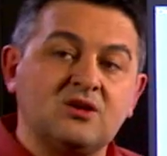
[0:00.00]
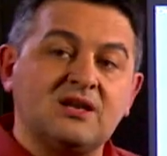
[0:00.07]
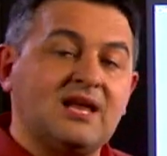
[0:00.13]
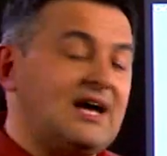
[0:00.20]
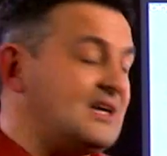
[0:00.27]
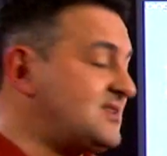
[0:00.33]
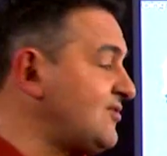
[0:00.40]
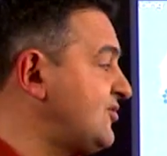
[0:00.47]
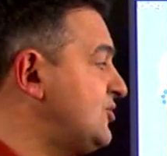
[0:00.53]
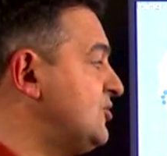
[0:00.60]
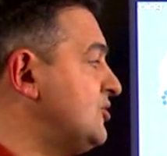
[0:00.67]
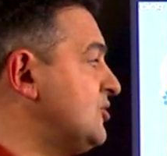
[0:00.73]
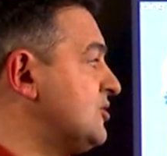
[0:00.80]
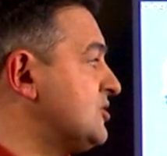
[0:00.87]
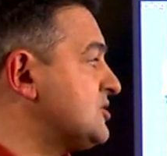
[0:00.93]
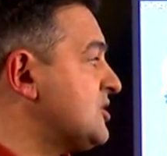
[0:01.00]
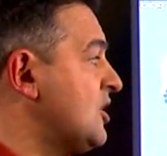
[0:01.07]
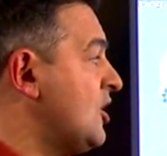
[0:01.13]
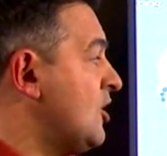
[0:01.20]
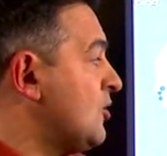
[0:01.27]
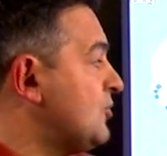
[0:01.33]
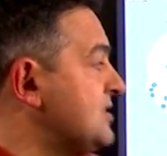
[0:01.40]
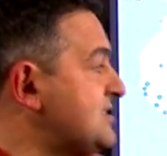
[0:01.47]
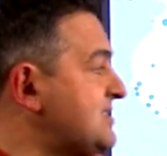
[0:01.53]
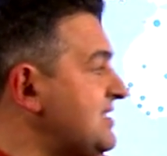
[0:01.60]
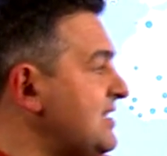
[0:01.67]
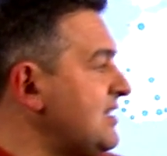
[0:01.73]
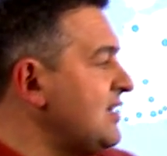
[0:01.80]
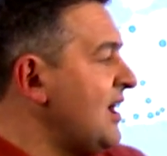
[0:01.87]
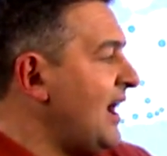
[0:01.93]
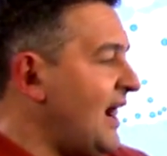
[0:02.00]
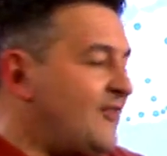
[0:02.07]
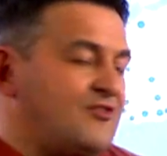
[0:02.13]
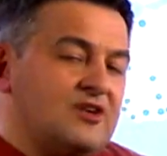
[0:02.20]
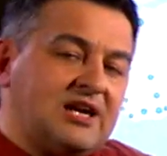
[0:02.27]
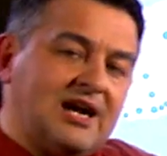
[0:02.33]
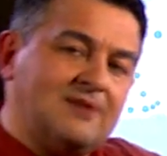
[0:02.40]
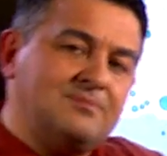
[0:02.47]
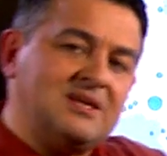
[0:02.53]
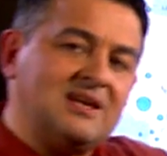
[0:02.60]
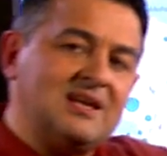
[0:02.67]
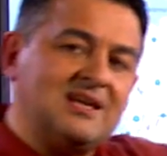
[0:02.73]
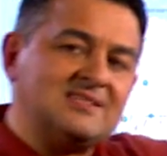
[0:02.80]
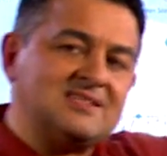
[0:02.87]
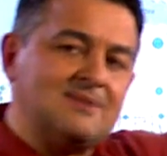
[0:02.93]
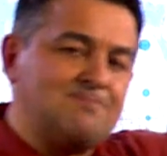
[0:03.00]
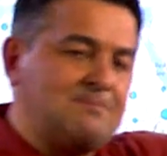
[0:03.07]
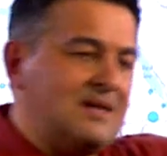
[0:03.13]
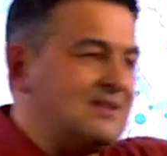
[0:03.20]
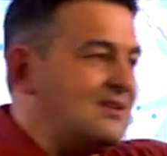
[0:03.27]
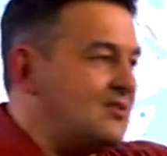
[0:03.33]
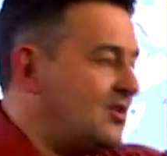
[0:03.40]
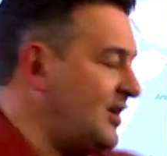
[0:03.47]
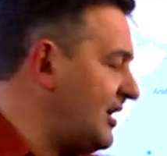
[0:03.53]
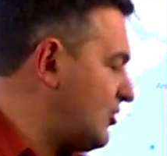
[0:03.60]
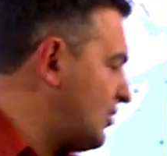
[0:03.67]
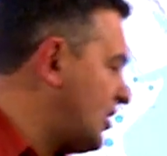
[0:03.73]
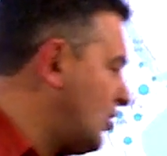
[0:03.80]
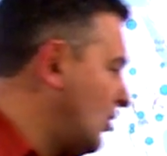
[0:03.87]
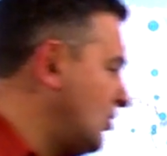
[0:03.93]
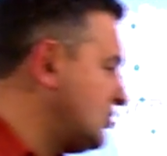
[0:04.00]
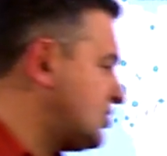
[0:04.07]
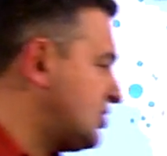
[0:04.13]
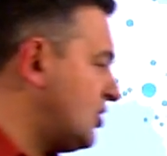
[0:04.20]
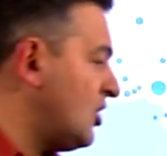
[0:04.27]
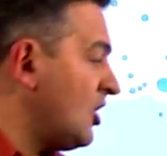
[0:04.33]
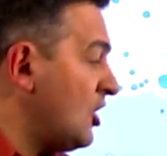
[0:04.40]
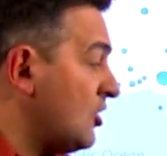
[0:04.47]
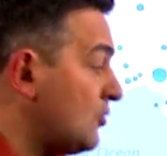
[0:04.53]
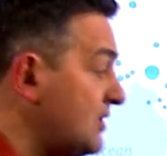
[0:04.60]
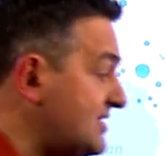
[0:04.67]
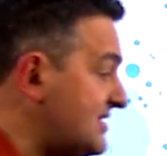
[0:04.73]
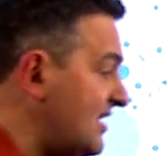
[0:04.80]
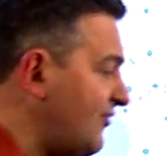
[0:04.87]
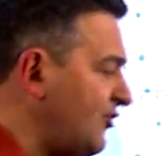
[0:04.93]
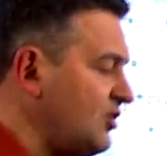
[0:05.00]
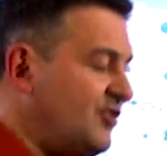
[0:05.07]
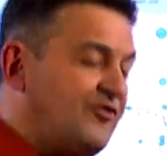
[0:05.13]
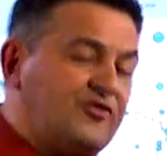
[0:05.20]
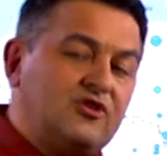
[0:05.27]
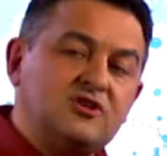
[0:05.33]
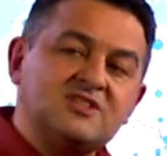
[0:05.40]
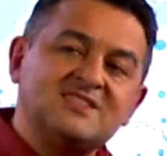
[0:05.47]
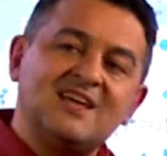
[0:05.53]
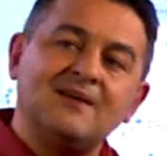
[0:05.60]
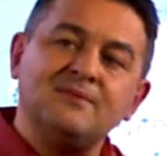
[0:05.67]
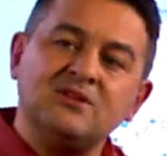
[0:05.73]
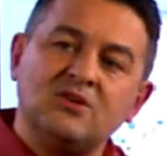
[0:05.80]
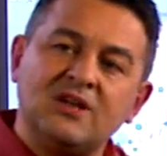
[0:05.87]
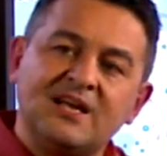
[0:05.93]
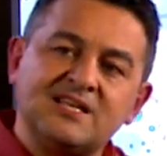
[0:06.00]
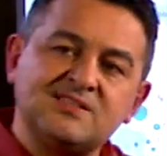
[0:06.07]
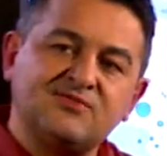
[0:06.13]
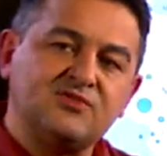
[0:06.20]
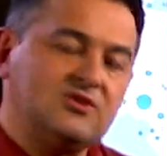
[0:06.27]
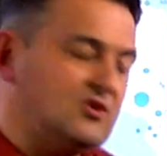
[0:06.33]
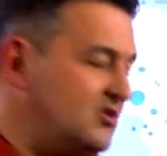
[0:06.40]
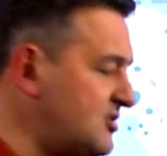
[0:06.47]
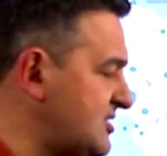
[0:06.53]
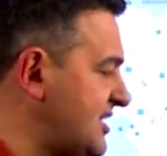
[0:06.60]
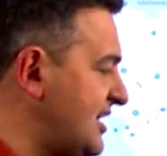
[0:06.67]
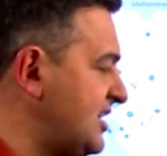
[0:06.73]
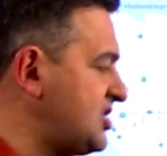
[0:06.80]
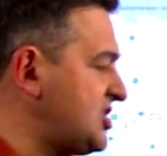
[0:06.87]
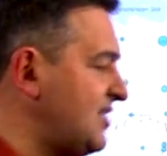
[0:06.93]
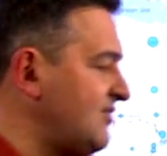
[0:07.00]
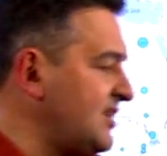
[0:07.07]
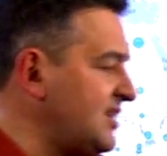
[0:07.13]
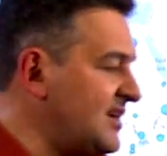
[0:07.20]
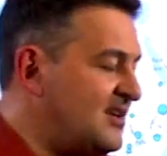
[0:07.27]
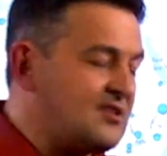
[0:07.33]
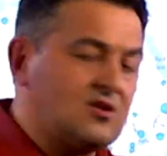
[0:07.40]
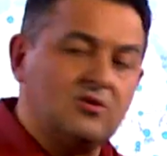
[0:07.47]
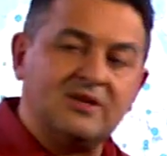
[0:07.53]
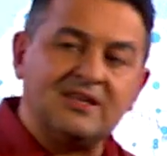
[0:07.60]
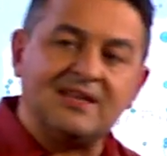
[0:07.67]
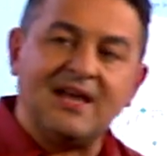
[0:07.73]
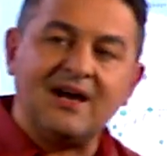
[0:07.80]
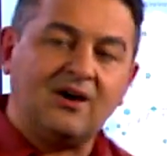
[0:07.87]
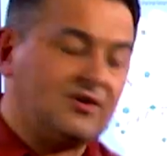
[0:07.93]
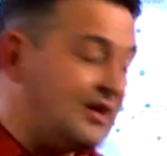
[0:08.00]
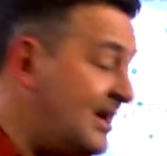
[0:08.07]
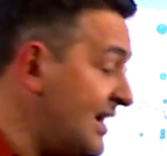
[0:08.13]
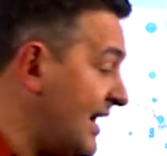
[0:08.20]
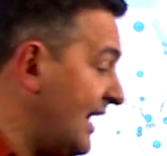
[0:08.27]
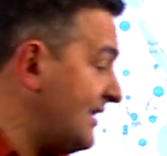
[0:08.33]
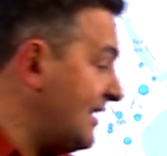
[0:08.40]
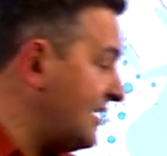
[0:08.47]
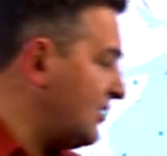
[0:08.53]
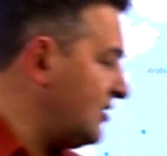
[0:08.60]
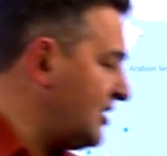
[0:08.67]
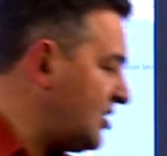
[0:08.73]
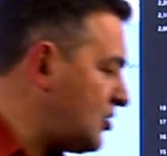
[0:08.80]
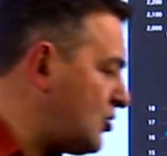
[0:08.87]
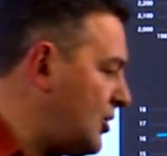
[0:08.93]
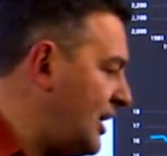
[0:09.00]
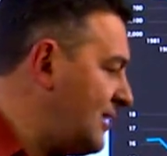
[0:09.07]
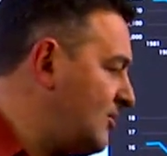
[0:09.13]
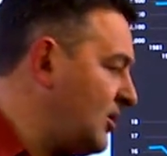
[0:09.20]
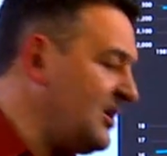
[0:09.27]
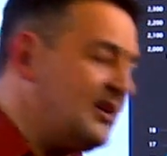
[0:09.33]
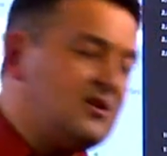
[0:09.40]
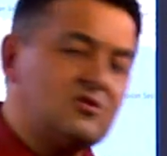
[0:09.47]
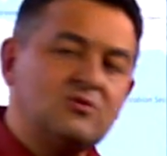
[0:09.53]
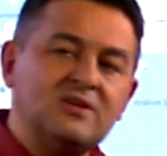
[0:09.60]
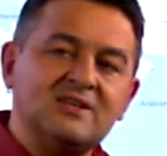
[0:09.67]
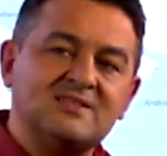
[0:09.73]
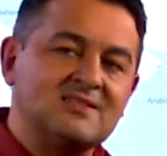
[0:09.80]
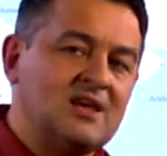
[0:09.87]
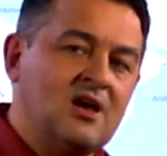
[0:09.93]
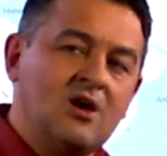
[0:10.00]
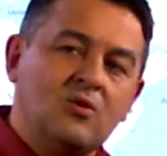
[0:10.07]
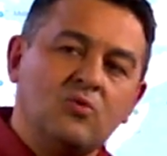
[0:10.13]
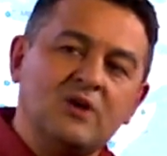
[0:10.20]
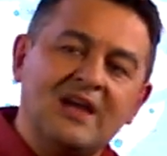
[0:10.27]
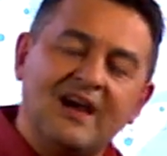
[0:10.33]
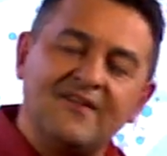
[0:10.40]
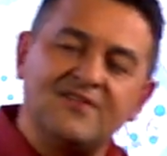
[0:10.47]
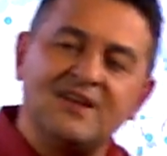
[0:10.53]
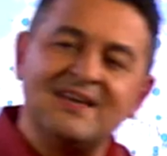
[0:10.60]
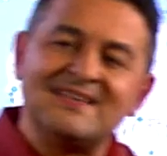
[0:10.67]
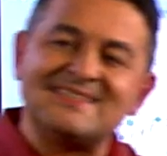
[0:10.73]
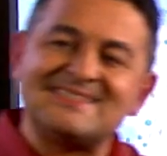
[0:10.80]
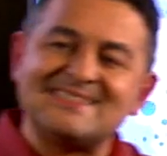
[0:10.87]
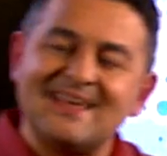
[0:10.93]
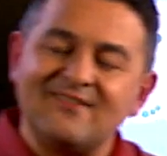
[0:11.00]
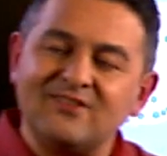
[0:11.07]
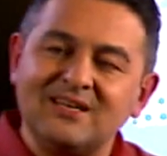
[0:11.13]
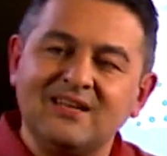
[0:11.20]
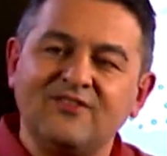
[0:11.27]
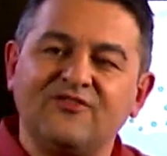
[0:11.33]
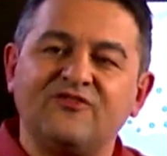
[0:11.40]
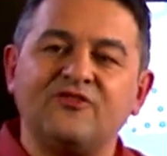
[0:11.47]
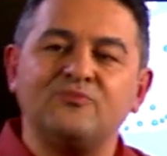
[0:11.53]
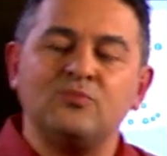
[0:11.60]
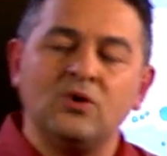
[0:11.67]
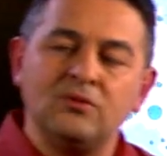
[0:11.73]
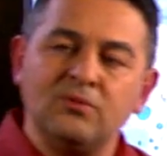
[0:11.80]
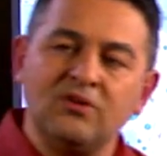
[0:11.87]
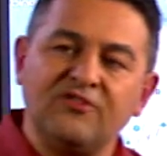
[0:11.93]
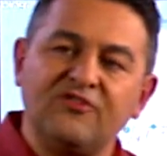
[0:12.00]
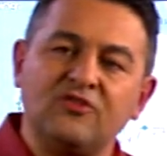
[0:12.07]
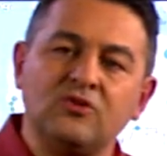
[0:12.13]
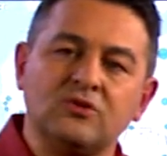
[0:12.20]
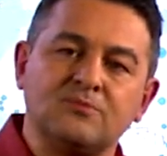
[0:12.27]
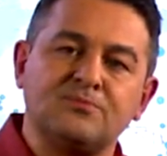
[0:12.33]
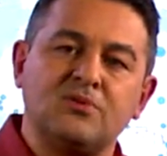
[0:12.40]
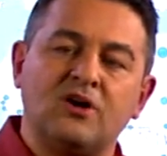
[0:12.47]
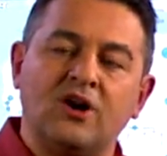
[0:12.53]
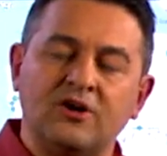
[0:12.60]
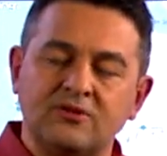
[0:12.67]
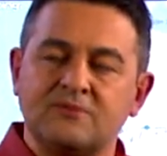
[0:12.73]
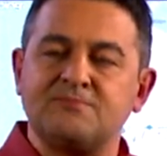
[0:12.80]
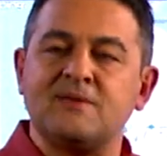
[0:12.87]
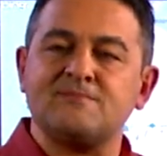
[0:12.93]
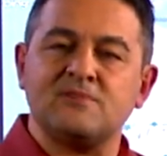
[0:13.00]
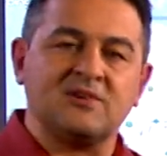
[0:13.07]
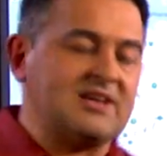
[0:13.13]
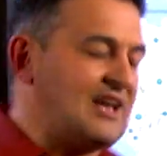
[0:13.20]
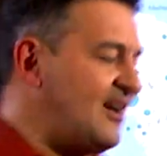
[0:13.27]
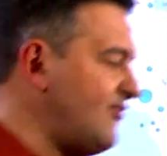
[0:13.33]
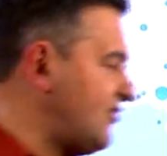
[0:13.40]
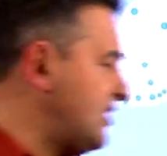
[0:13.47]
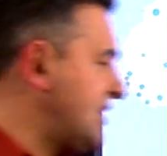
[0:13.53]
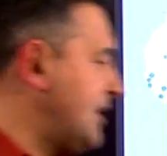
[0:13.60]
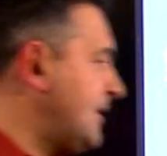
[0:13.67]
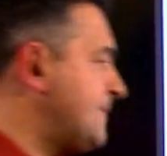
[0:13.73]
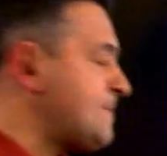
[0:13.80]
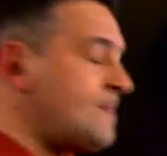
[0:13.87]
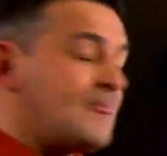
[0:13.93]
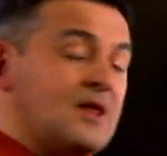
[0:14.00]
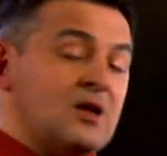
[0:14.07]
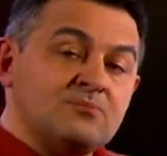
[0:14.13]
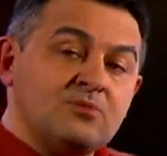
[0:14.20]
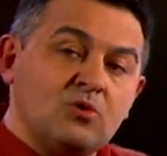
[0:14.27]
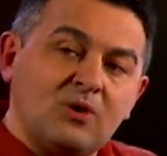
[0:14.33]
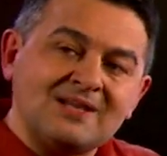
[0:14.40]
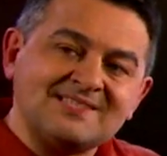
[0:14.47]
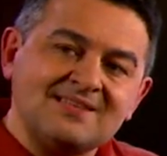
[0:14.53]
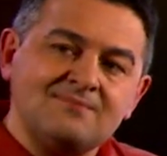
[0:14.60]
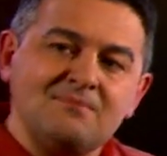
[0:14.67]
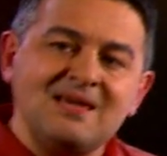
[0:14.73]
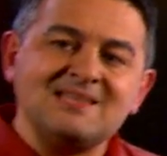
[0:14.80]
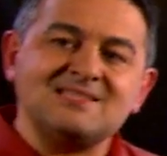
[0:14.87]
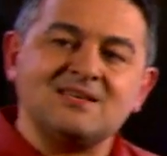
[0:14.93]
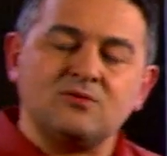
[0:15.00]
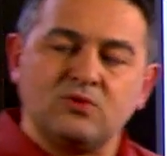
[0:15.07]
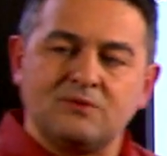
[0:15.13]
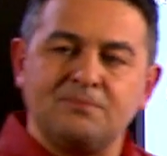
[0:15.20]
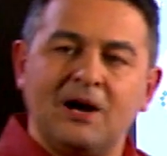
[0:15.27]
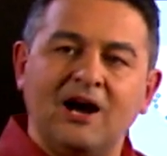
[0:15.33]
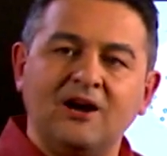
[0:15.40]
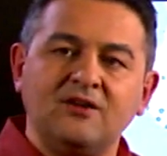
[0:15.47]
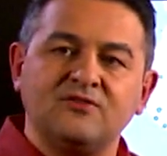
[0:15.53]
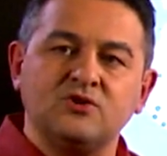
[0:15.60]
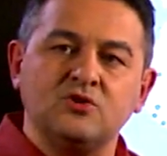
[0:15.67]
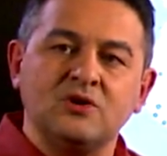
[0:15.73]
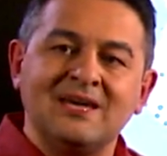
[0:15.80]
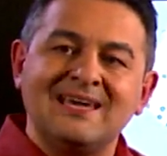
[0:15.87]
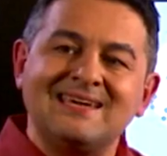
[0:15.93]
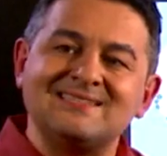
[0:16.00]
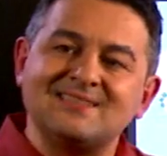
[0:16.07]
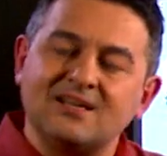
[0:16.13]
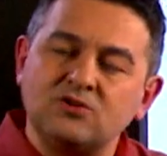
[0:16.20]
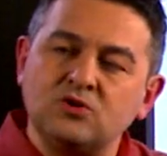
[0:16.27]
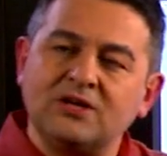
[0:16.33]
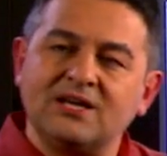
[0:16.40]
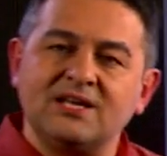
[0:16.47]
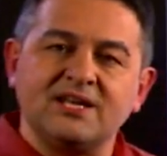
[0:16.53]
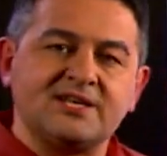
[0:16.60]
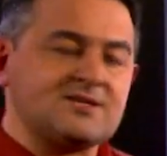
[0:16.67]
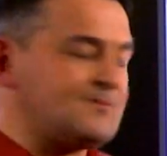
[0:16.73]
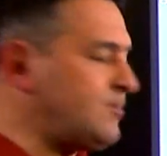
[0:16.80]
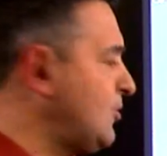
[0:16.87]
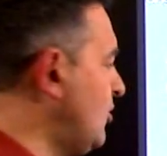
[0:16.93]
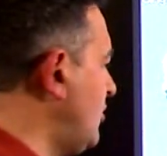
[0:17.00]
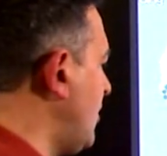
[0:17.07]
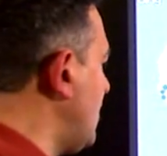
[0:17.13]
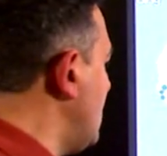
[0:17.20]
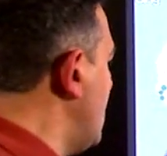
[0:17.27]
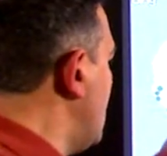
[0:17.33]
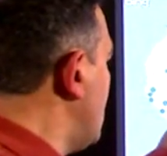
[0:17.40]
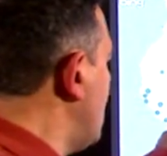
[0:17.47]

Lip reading: in the last few years. We see Africa being less dependent on agriculture. We see for the first time in the last few years the HIV death going down, and then an incredible increase. We have 70 mobile phones per 100 people in Africa. But what's amazing with PowerView is that you can explore.